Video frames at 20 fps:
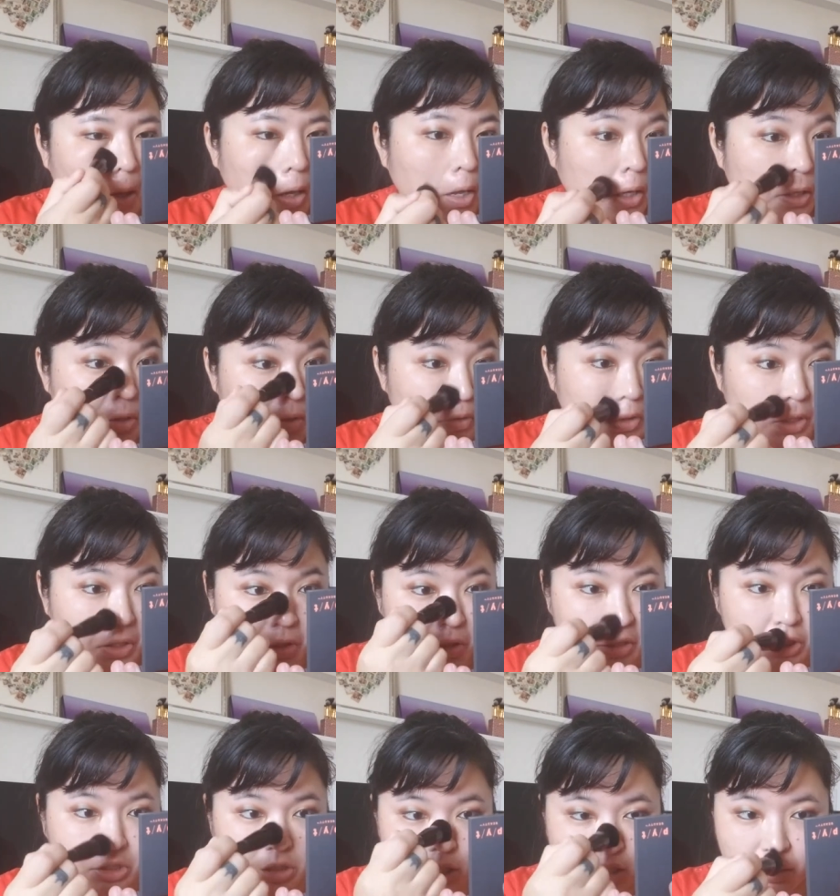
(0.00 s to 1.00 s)
I do think
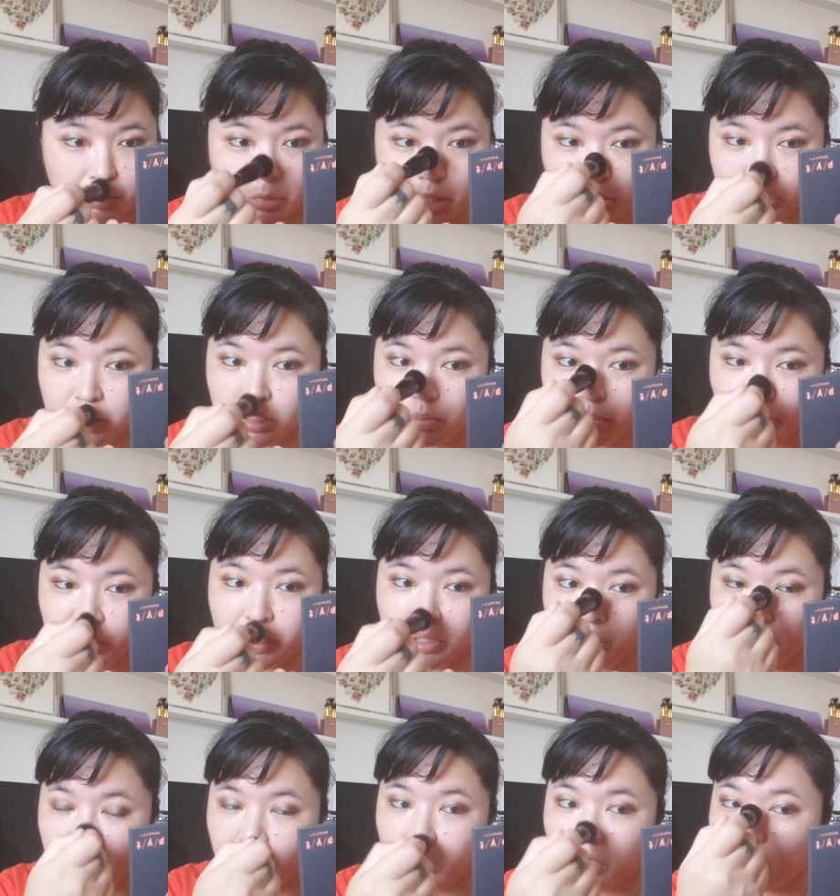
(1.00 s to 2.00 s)
the shade match is pretty
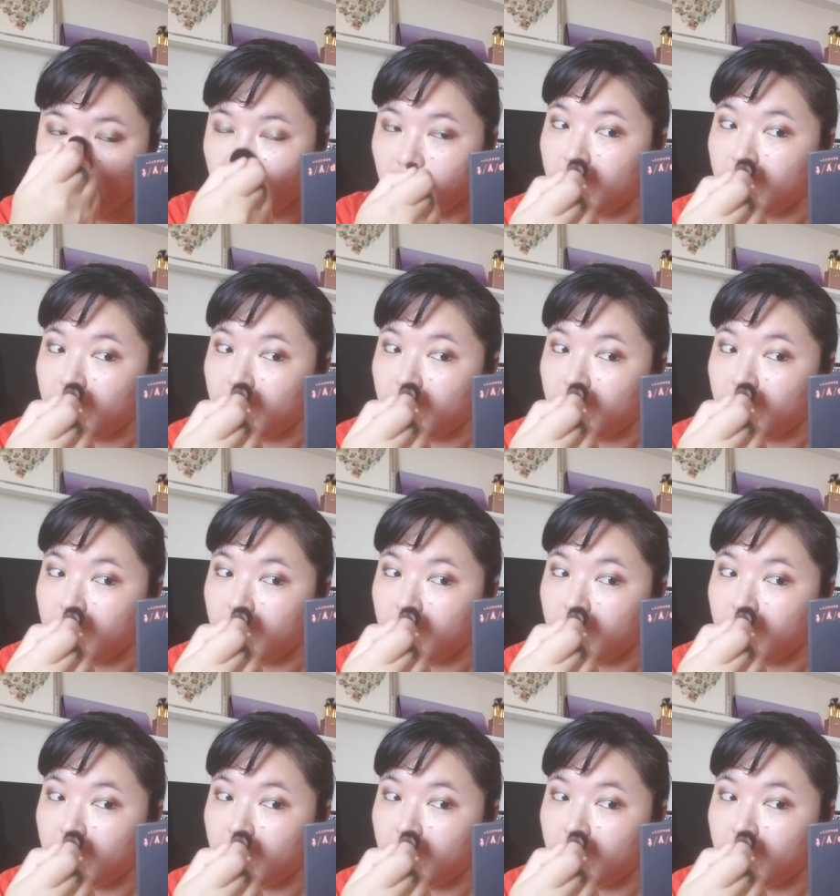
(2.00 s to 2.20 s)
good.